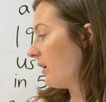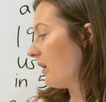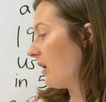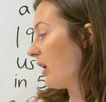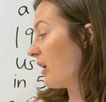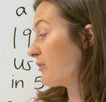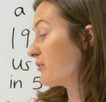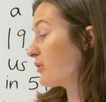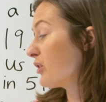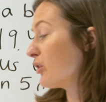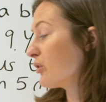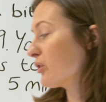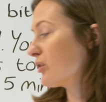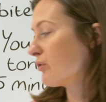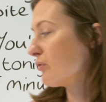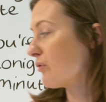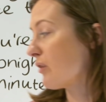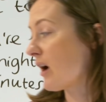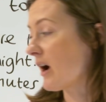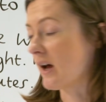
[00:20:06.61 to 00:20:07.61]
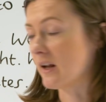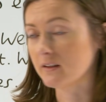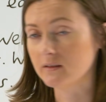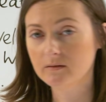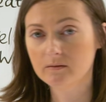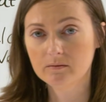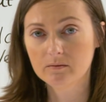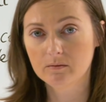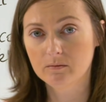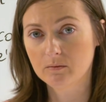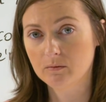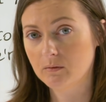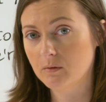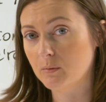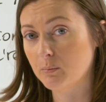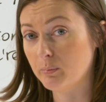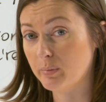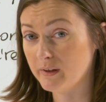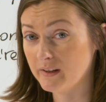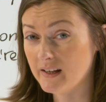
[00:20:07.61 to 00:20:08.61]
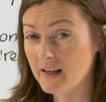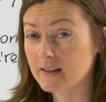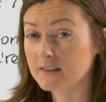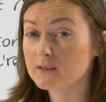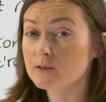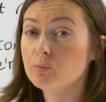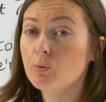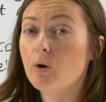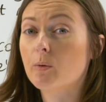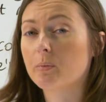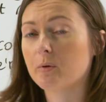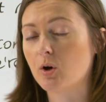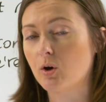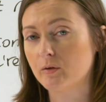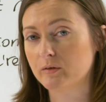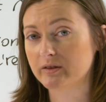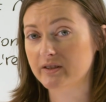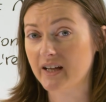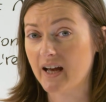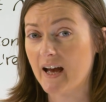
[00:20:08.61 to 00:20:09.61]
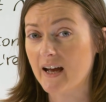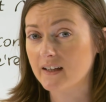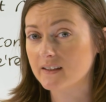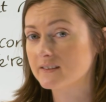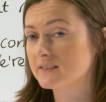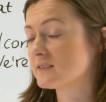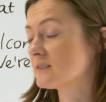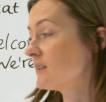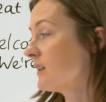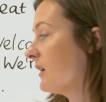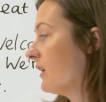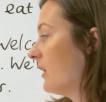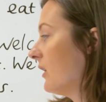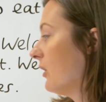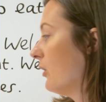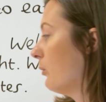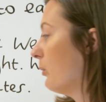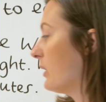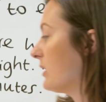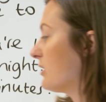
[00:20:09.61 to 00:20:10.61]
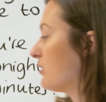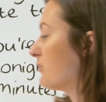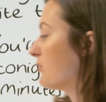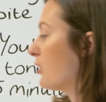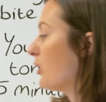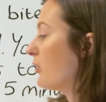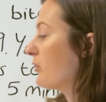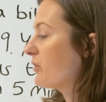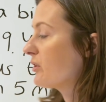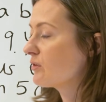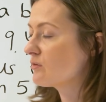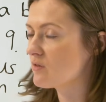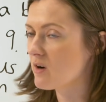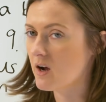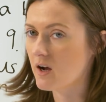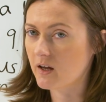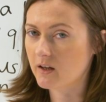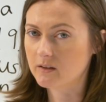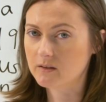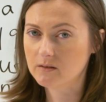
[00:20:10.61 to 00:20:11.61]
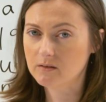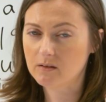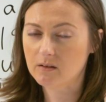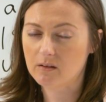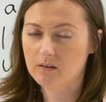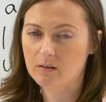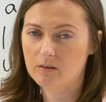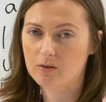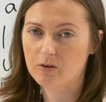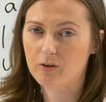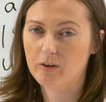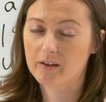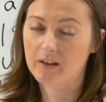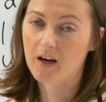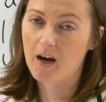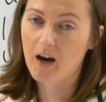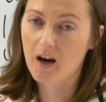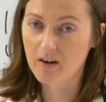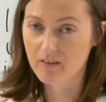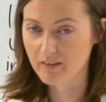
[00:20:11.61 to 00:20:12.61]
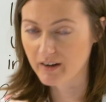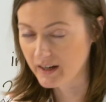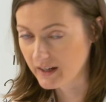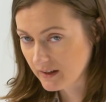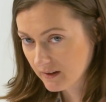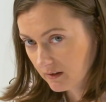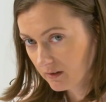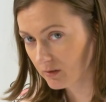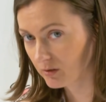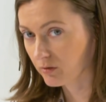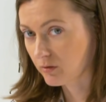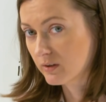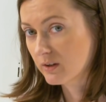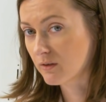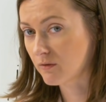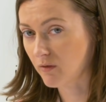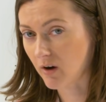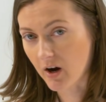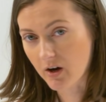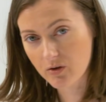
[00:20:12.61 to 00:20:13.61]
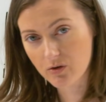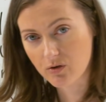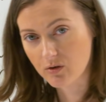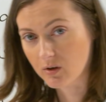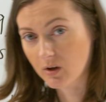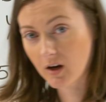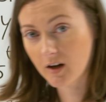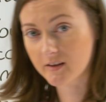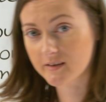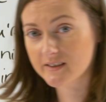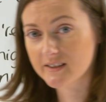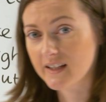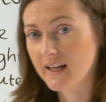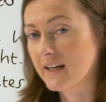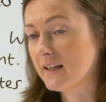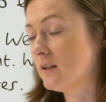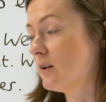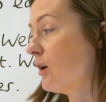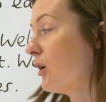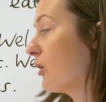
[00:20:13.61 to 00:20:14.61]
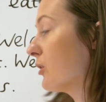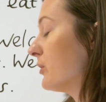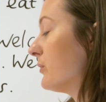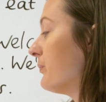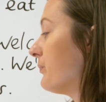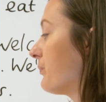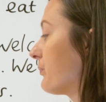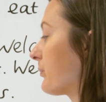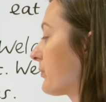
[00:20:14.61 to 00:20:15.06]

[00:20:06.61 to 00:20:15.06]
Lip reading: I've got to run, but let's swap contacts. When you've got to run, you're in a hurry, you're in a rush, you can't stay long.